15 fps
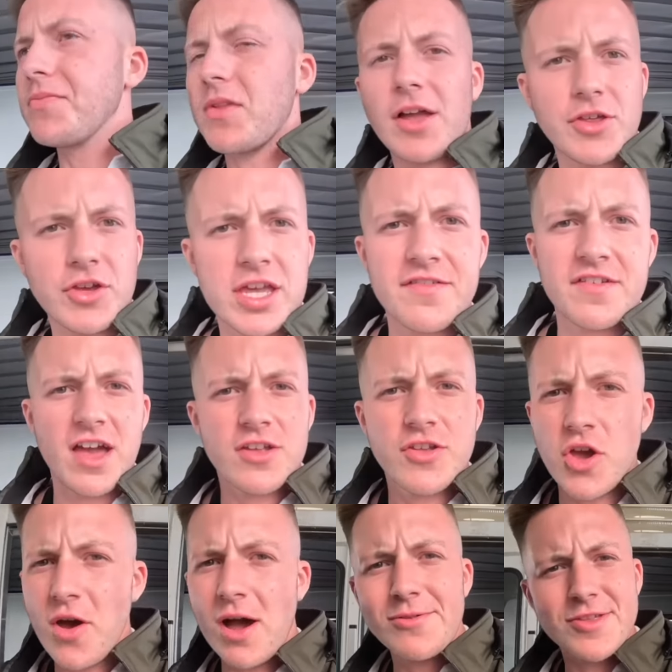I don't even
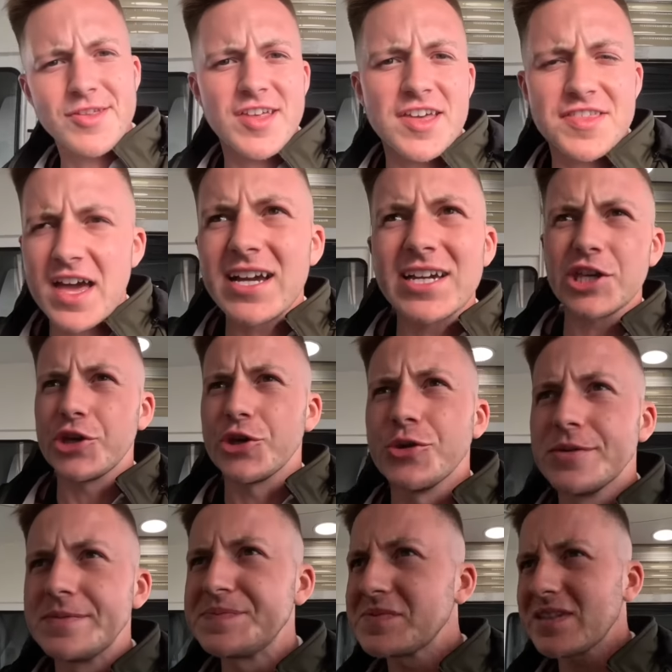know how to say thank you.
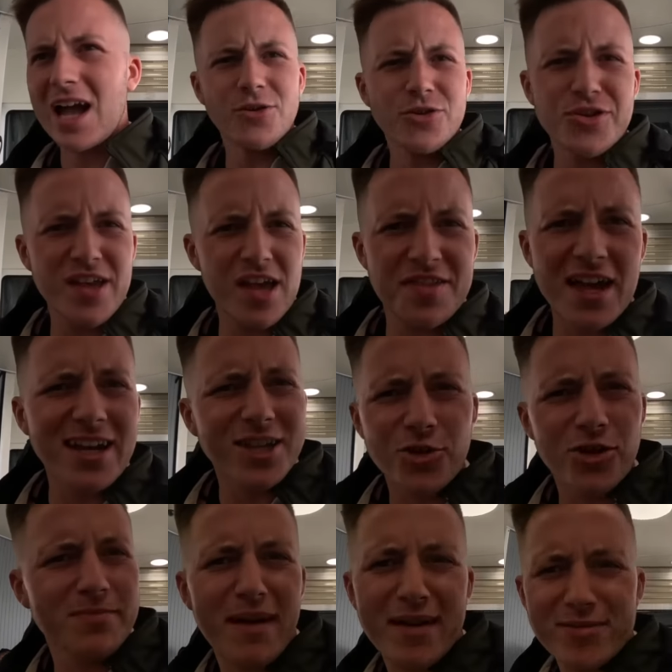How do you say thank you
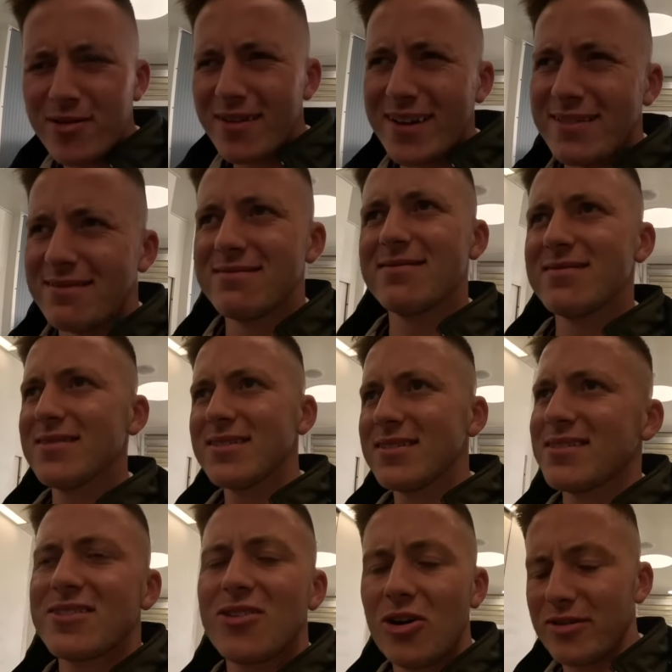in Mandarin?
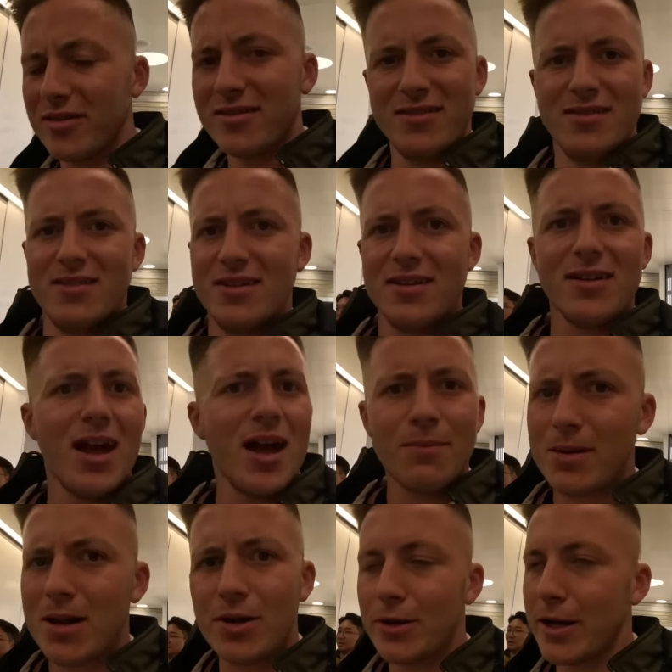God, I'm
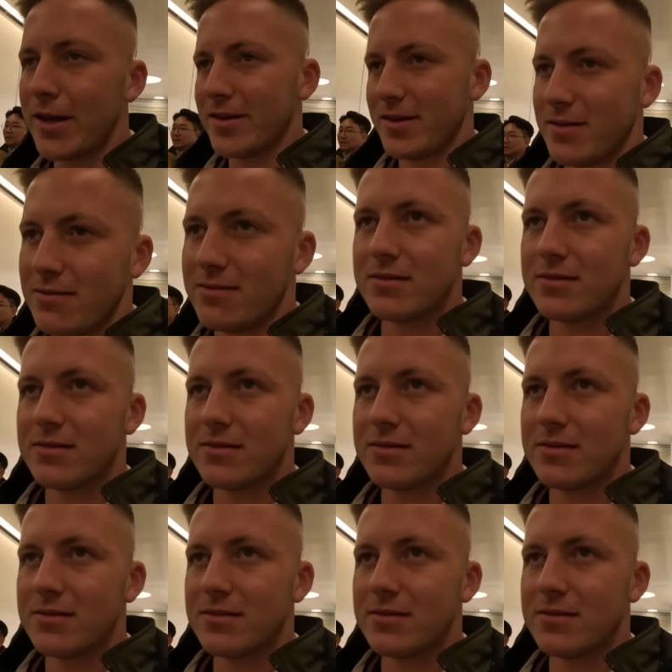clueless.